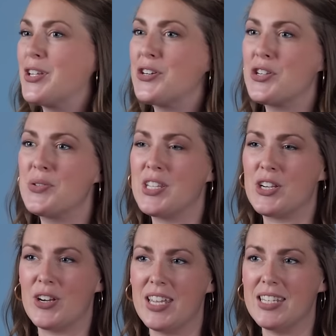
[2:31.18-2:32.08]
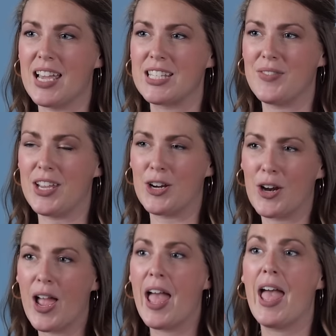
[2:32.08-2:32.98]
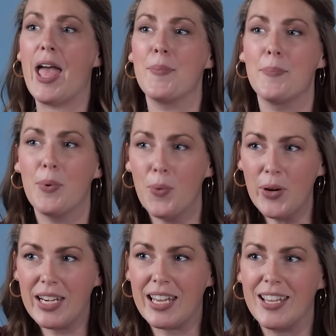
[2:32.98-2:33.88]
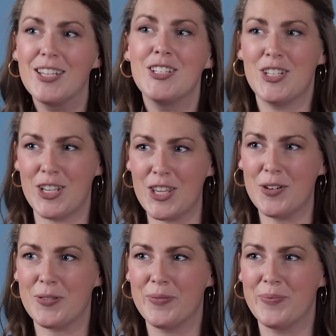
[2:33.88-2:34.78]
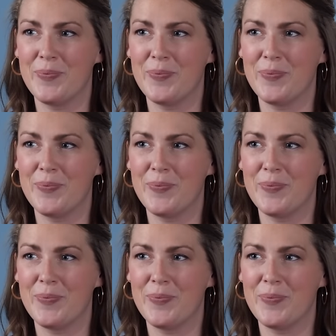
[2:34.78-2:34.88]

You're using your index finger and pointing to you,